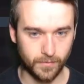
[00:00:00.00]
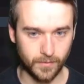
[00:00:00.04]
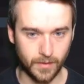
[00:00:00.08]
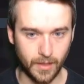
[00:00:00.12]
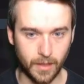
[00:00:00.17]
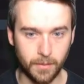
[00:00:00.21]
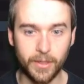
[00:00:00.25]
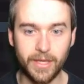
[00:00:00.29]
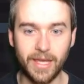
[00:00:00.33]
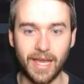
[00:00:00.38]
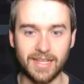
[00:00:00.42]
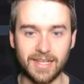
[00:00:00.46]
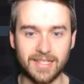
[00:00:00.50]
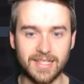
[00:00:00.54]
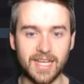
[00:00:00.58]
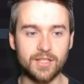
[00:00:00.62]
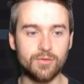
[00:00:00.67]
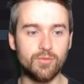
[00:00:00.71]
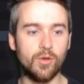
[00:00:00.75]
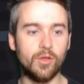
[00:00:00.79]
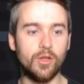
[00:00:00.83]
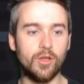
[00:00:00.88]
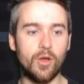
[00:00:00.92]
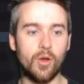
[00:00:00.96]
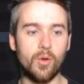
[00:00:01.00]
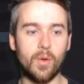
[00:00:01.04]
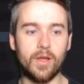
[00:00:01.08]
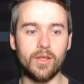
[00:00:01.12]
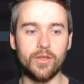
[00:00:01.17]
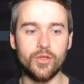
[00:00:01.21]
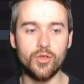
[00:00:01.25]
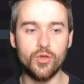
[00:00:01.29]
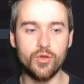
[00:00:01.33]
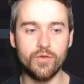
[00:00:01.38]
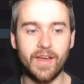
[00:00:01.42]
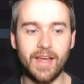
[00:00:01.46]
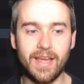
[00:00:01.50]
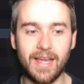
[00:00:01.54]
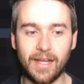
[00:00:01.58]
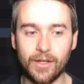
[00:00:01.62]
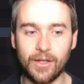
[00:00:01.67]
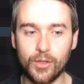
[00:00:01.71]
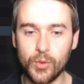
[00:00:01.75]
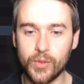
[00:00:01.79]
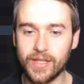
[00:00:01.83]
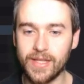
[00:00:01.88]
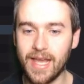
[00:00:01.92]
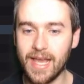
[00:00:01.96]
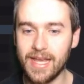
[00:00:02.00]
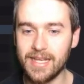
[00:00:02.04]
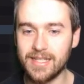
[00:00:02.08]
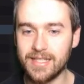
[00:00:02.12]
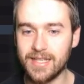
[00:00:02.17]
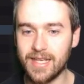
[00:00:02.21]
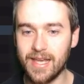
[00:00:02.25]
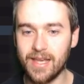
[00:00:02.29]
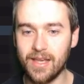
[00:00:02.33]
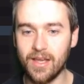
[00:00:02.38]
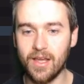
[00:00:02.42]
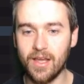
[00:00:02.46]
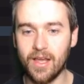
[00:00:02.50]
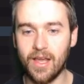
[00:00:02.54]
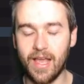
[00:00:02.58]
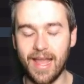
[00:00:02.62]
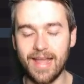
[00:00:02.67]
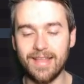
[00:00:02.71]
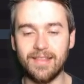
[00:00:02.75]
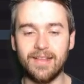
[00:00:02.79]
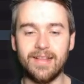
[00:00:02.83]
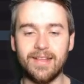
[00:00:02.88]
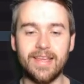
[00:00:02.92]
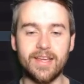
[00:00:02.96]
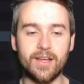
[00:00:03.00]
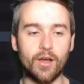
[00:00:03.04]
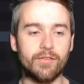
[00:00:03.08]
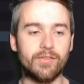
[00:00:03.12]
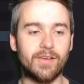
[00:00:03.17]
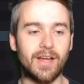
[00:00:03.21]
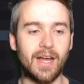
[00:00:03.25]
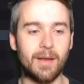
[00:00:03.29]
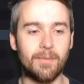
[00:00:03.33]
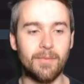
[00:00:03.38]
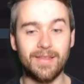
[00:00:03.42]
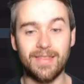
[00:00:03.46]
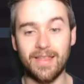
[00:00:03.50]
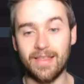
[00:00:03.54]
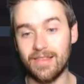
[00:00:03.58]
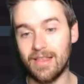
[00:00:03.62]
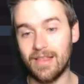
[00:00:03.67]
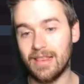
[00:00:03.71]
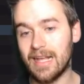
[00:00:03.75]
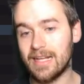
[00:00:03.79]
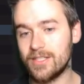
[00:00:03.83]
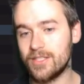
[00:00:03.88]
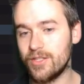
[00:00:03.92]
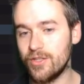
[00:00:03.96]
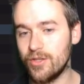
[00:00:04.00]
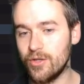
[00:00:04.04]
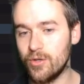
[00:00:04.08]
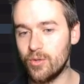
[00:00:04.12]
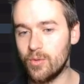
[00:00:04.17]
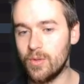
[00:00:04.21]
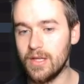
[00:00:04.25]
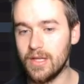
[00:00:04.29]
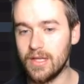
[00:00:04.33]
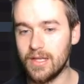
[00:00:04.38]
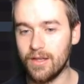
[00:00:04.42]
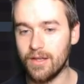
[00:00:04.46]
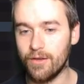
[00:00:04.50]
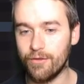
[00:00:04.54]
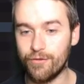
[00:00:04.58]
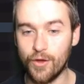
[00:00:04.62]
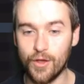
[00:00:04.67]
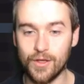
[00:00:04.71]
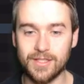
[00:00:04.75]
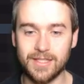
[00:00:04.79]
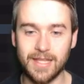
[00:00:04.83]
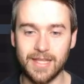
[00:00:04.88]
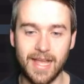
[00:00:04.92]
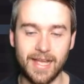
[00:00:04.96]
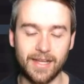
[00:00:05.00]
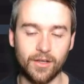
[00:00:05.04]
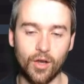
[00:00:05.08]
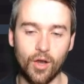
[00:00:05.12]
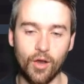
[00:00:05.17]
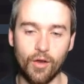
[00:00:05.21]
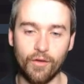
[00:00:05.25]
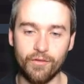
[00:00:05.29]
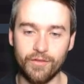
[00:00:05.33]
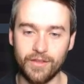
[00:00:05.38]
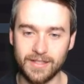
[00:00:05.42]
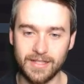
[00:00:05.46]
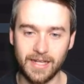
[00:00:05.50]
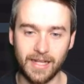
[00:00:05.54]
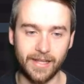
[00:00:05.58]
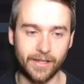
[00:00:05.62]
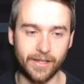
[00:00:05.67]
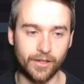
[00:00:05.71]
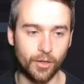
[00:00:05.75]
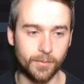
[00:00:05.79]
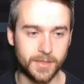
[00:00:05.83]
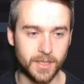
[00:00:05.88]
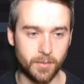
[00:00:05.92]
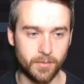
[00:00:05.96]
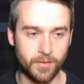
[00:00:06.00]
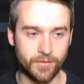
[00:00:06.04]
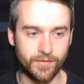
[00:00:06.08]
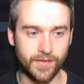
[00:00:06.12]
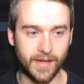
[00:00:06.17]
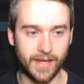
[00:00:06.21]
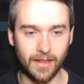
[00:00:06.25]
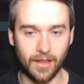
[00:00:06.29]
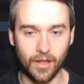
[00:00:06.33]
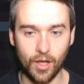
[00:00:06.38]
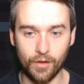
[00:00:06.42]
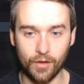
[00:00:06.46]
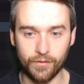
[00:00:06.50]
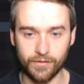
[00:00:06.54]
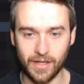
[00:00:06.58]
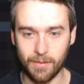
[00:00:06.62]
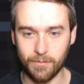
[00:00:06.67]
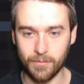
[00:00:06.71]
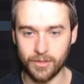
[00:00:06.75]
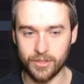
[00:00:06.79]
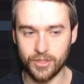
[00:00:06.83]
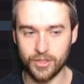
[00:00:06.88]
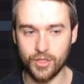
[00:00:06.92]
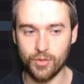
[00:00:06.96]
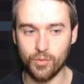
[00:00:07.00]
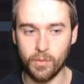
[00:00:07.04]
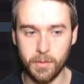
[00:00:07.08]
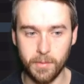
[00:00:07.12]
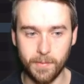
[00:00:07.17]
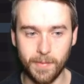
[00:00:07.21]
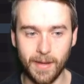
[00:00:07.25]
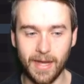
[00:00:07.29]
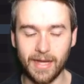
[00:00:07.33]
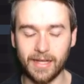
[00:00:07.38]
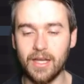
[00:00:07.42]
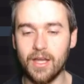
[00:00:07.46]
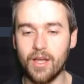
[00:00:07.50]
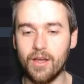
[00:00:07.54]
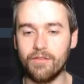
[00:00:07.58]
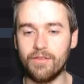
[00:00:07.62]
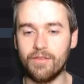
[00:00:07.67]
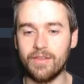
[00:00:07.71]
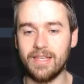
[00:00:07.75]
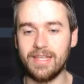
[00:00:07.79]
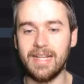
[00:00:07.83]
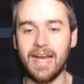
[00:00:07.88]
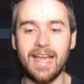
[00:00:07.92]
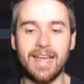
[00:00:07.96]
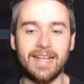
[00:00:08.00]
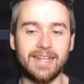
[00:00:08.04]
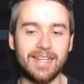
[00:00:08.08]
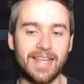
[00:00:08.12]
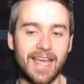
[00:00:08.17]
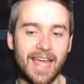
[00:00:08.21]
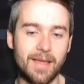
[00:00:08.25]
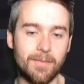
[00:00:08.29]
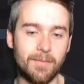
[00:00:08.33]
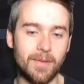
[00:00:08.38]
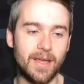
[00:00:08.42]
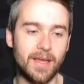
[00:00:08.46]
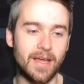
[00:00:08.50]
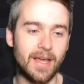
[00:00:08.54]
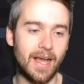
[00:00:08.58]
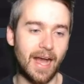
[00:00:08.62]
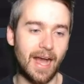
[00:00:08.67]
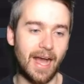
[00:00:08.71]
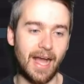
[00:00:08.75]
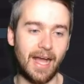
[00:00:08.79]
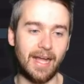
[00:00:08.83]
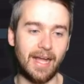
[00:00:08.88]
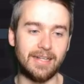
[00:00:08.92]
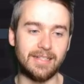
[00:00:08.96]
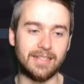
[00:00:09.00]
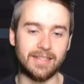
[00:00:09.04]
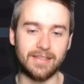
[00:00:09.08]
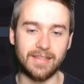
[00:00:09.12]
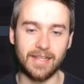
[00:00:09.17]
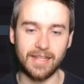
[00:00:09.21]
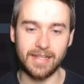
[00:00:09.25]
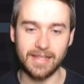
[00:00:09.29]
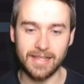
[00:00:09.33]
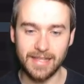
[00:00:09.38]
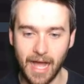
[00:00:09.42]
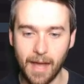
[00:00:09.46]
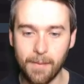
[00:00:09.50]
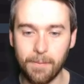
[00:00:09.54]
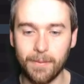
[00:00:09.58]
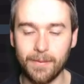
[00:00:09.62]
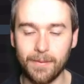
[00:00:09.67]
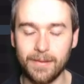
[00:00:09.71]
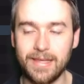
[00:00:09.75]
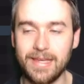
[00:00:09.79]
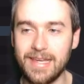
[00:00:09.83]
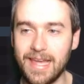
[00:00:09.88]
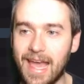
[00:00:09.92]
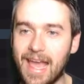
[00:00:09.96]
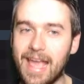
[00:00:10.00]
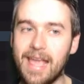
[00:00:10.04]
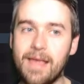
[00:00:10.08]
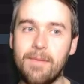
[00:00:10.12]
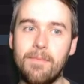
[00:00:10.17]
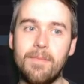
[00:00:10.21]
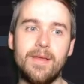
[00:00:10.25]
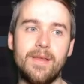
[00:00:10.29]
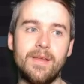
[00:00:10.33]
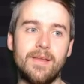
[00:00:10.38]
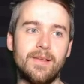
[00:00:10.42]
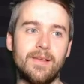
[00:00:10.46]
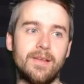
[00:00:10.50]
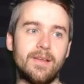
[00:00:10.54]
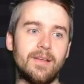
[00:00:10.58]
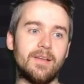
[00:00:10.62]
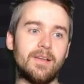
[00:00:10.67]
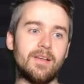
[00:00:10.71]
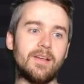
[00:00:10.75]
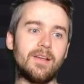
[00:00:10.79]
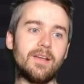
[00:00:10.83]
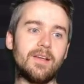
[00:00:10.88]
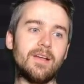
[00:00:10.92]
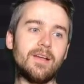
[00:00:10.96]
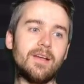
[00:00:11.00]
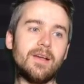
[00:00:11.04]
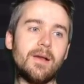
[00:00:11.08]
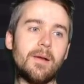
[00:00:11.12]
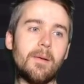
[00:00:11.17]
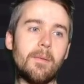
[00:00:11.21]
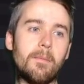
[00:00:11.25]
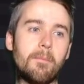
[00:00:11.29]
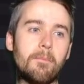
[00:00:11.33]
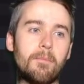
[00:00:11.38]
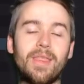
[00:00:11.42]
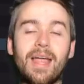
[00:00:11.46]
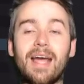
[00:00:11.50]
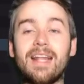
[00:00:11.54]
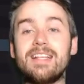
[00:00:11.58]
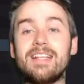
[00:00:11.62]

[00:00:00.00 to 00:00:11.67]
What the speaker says: But yeah, Sassuolo, Juve, and Udinese in the league off camera, and then the Lazio first leg of the Italian Cup semi-final off camera too. We'll be back for the United game and the Napoli game. But that